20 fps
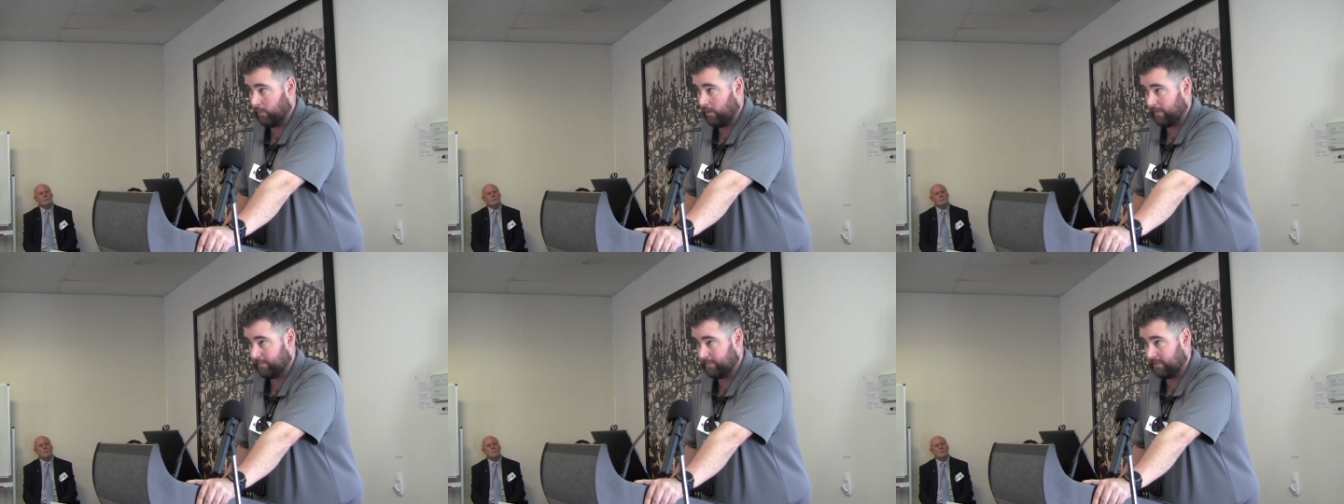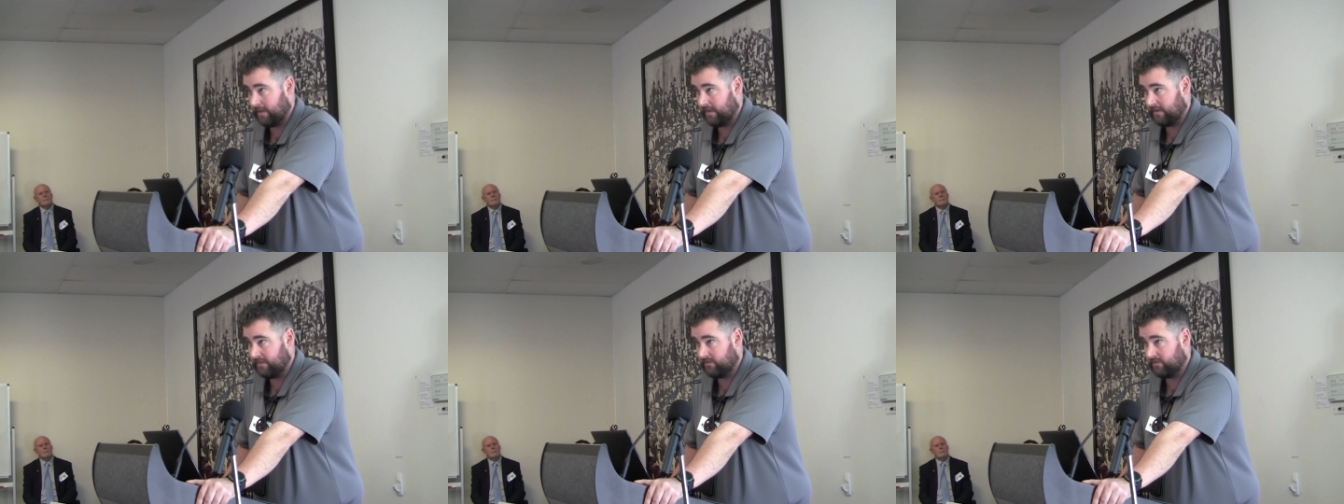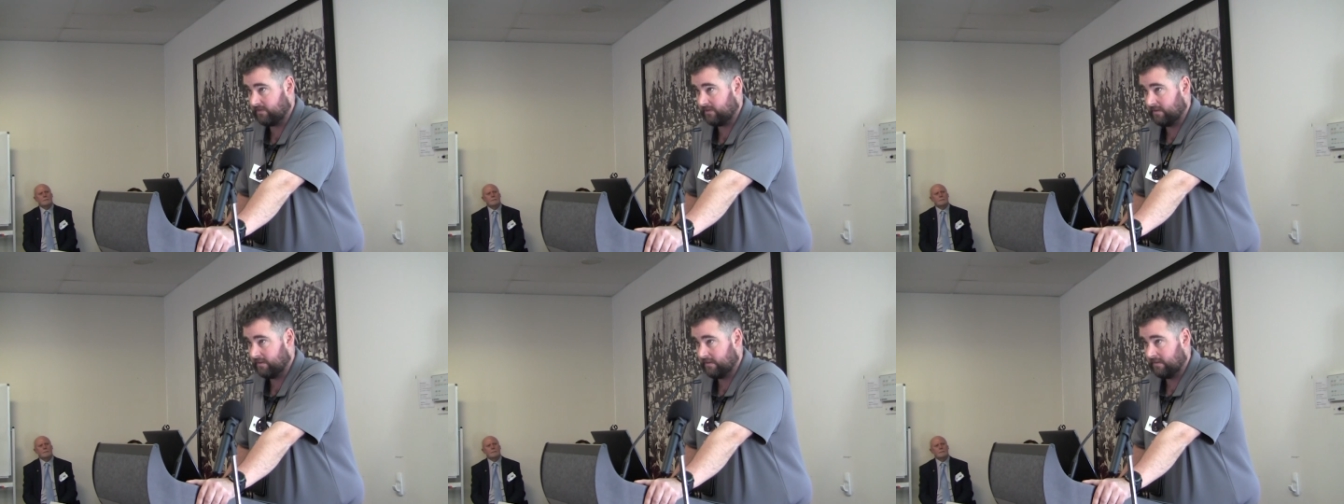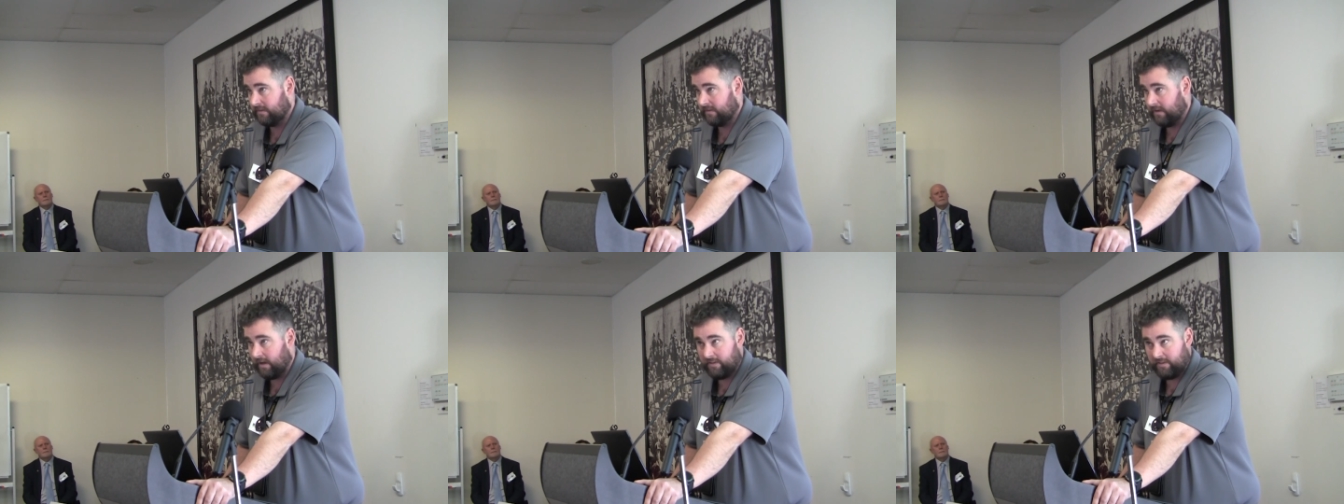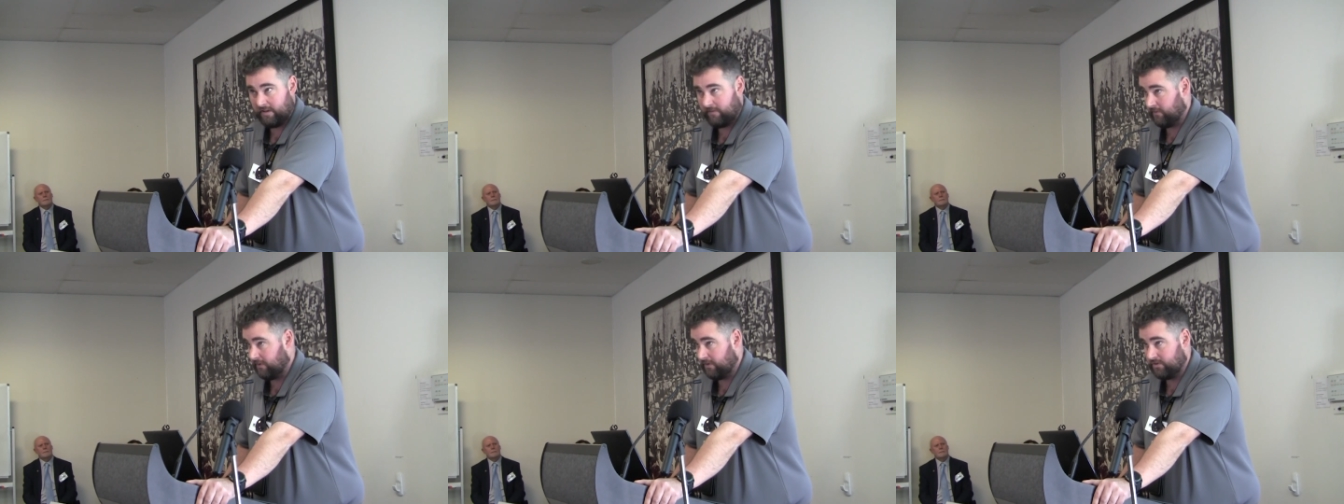workplace
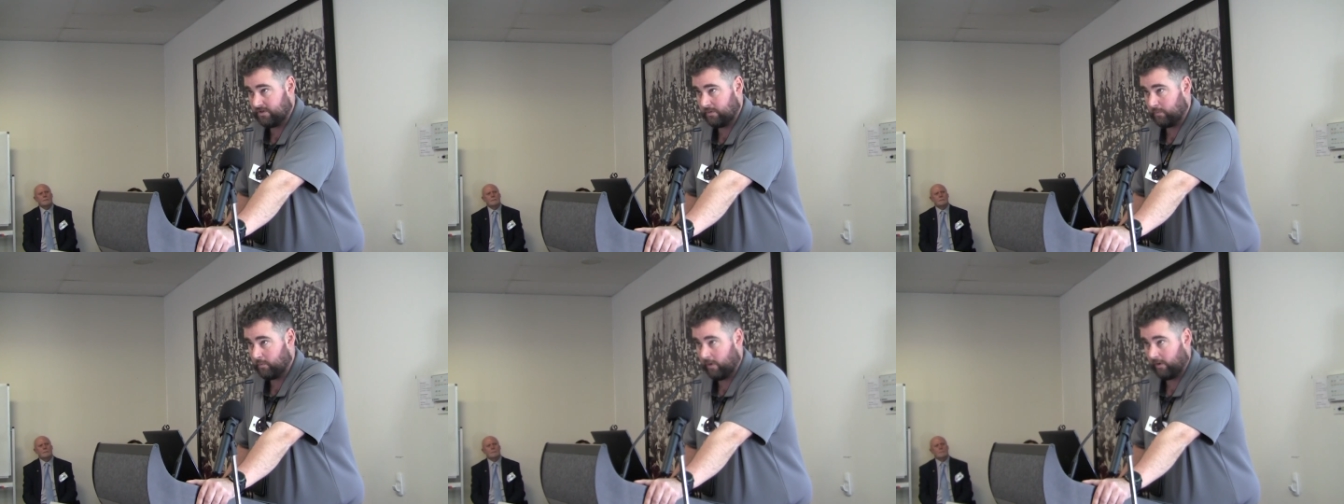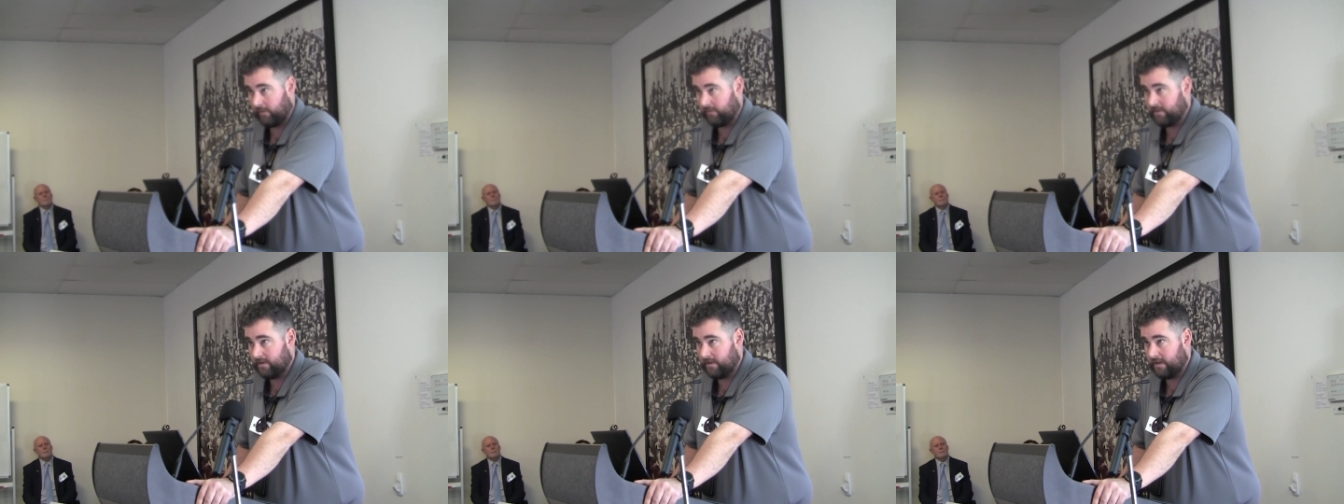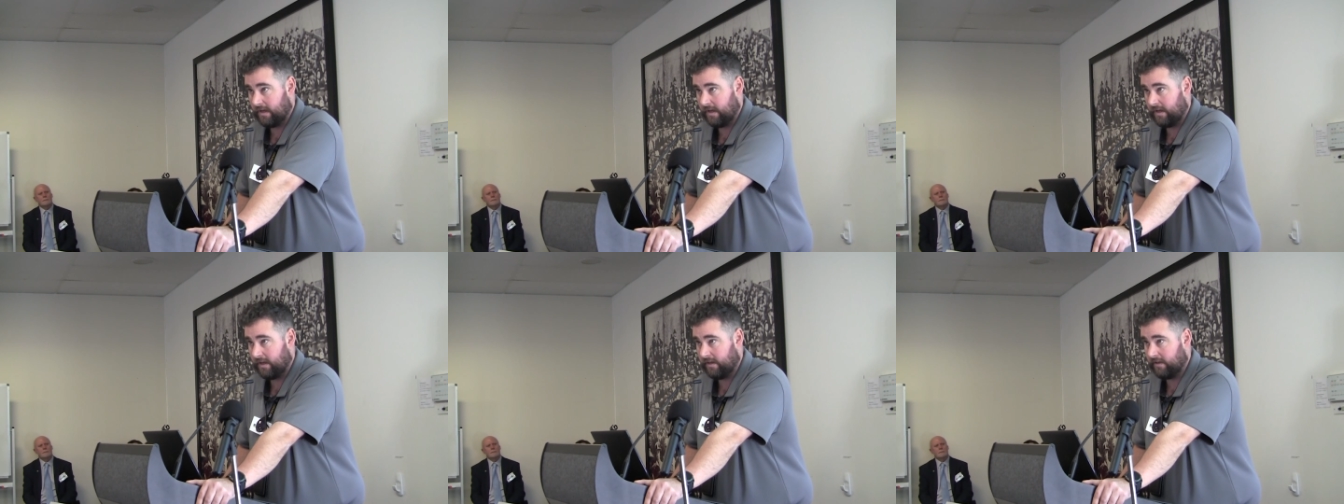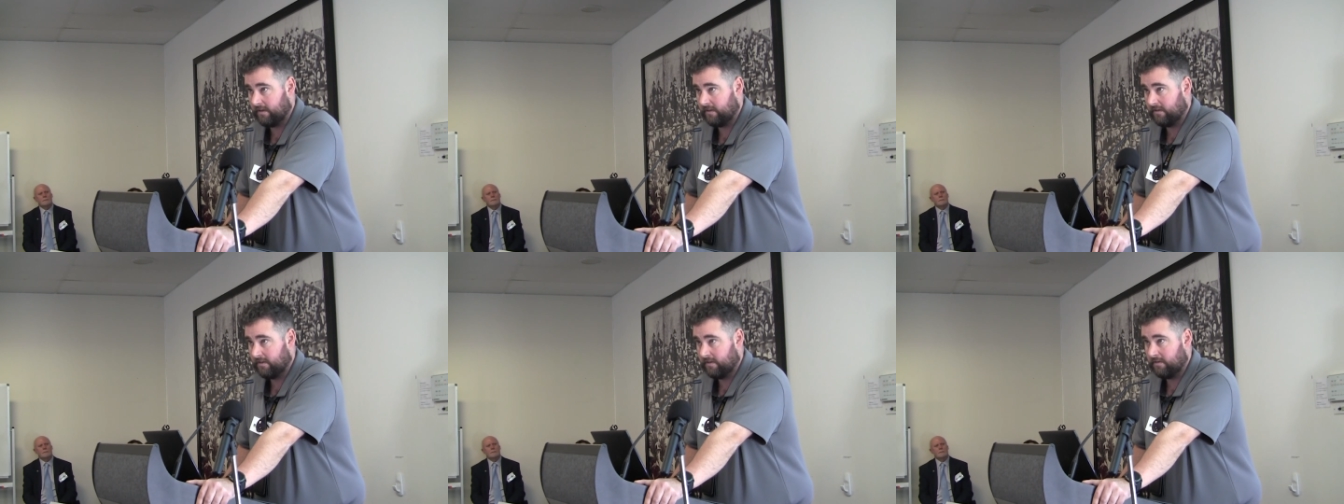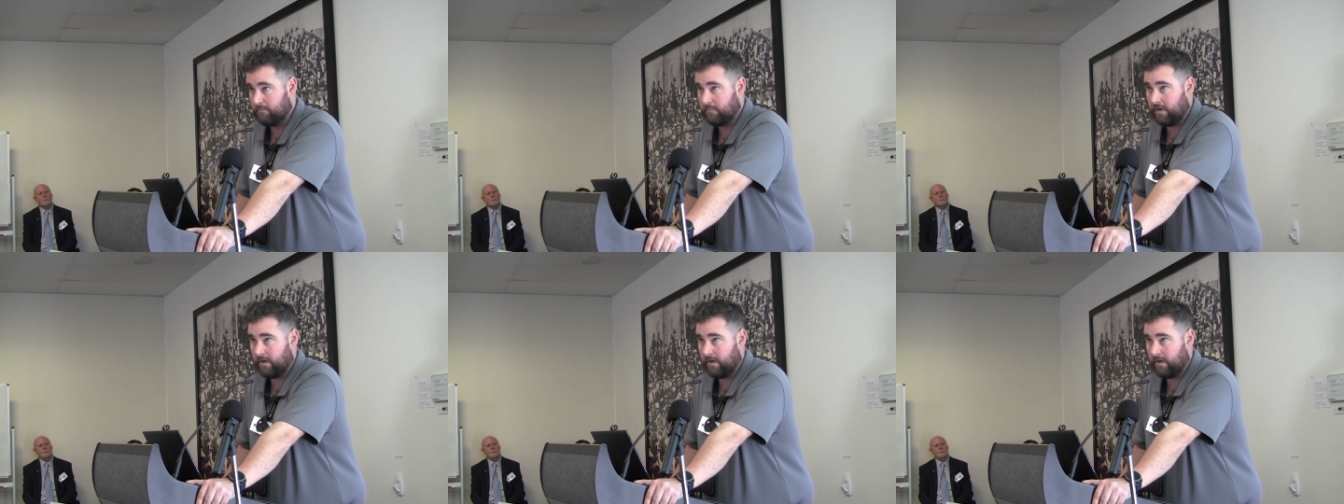and they're finishing work for the day,